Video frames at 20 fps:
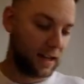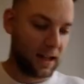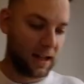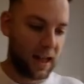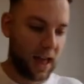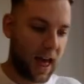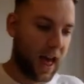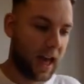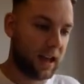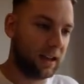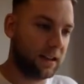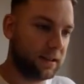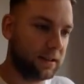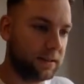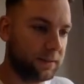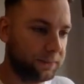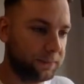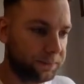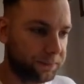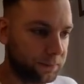
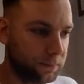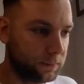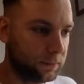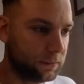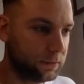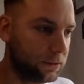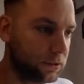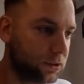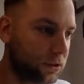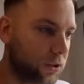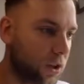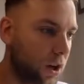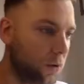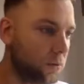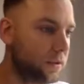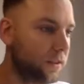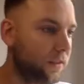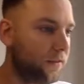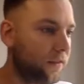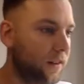X. So,
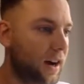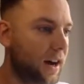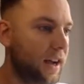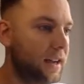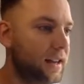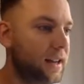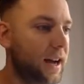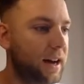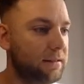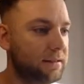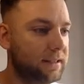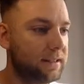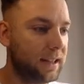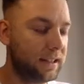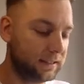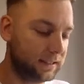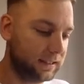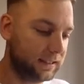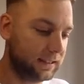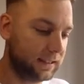define our
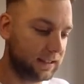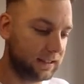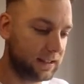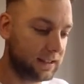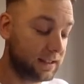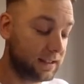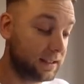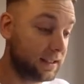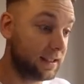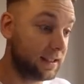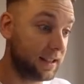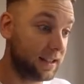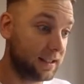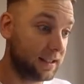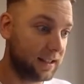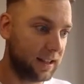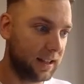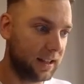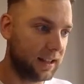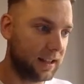test
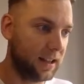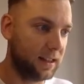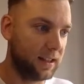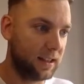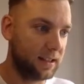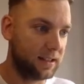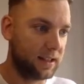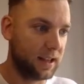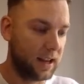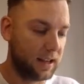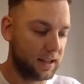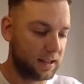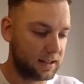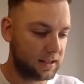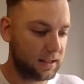statistic in this case.